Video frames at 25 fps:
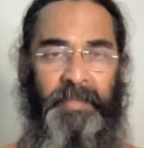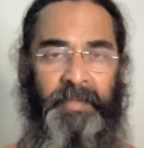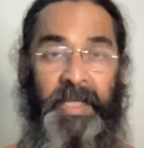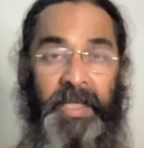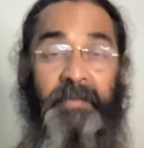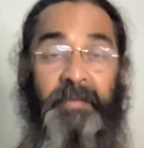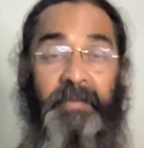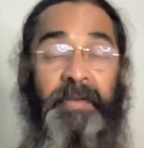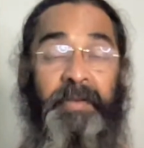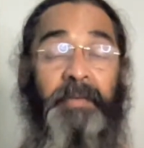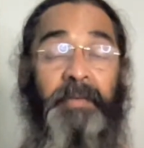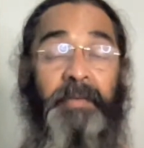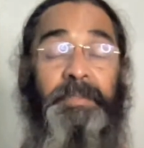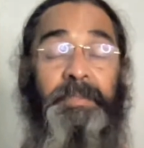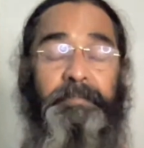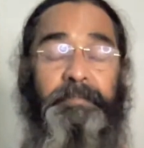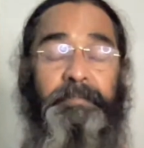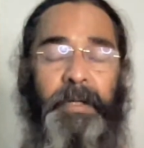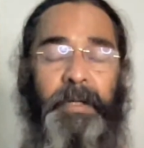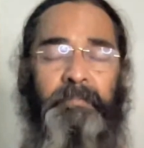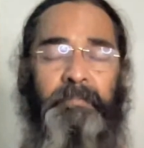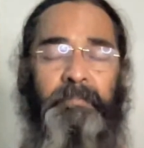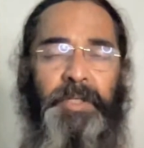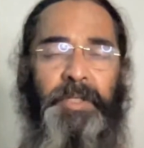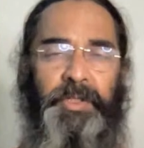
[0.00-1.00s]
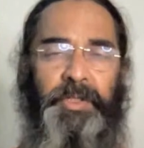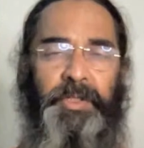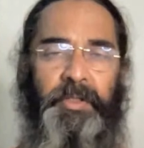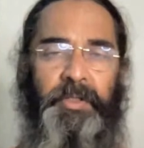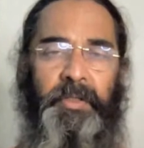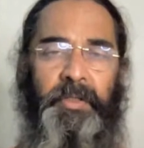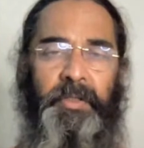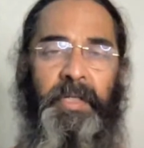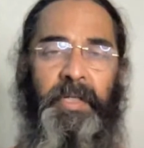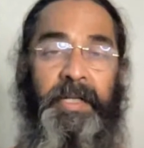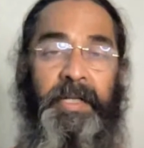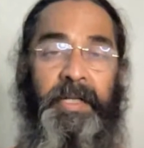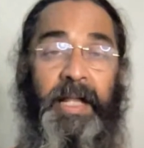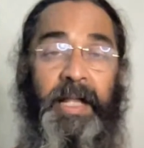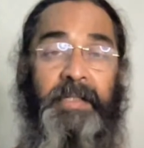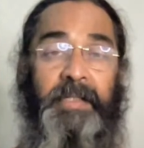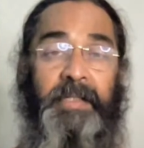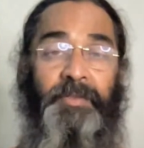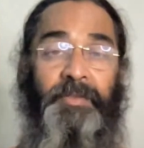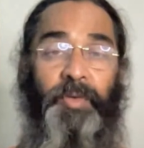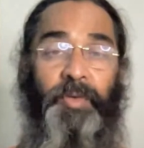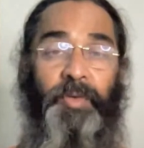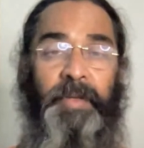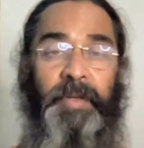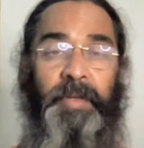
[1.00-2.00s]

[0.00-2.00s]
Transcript: He gives permission. He tells so